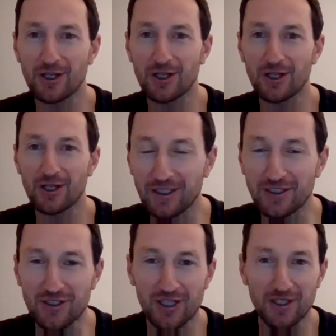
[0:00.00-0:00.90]
The
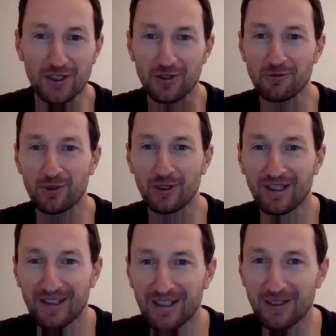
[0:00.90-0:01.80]
dogs are sniffing
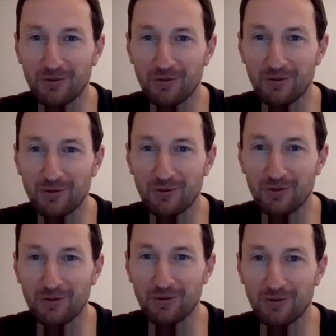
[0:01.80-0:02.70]
each other, and we
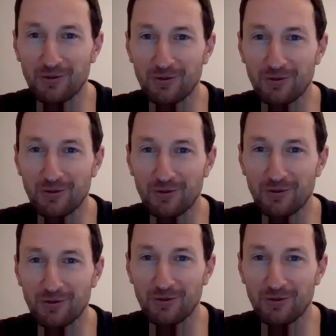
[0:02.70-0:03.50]
kind of strike